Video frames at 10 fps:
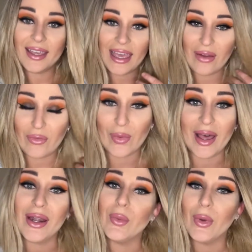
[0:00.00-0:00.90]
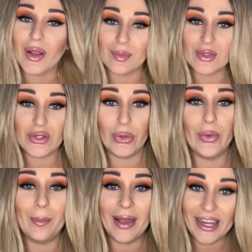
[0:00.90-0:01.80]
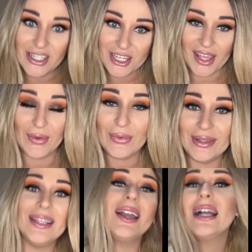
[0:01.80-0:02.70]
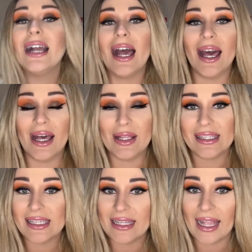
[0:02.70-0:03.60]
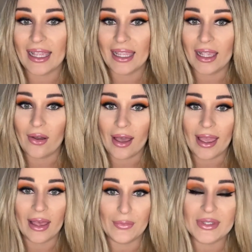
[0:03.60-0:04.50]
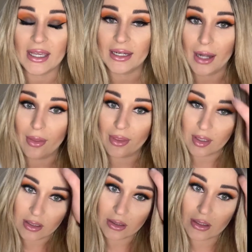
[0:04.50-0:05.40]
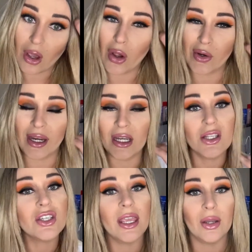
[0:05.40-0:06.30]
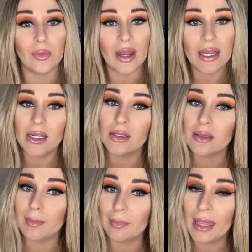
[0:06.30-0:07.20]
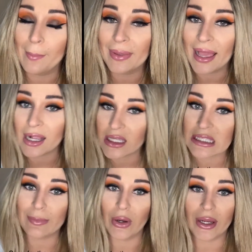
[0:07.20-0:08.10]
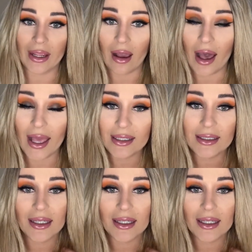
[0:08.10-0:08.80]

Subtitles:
Hey everyone, welcome to my channel. Today I have done this orange and red and black smoky eye.